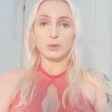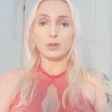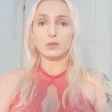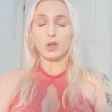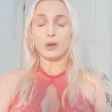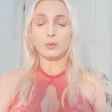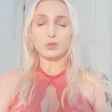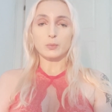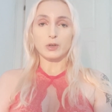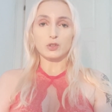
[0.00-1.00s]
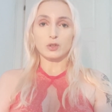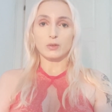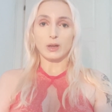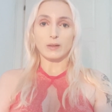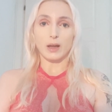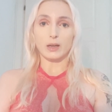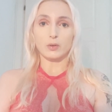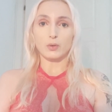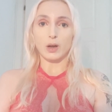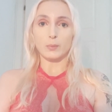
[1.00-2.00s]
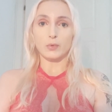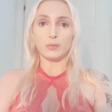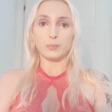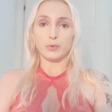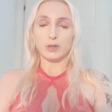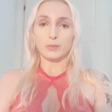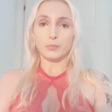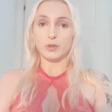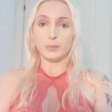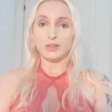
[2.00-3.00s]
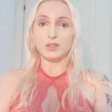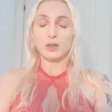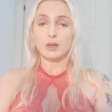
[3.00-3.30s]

because I was a person that I grew up with pretty much